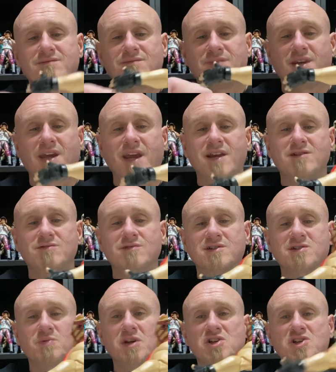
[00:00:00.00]
he can't do the
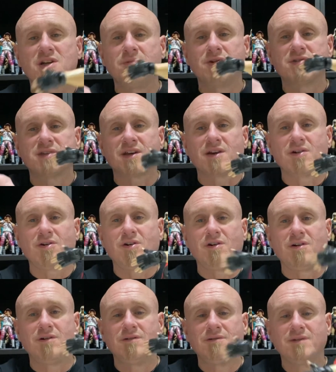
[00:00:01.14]
sweet chin music at
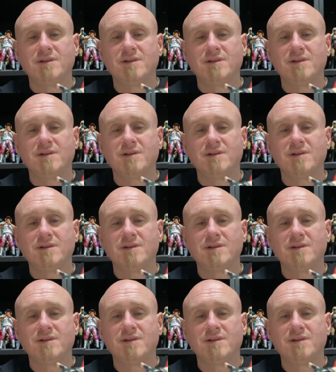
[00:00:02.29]
all.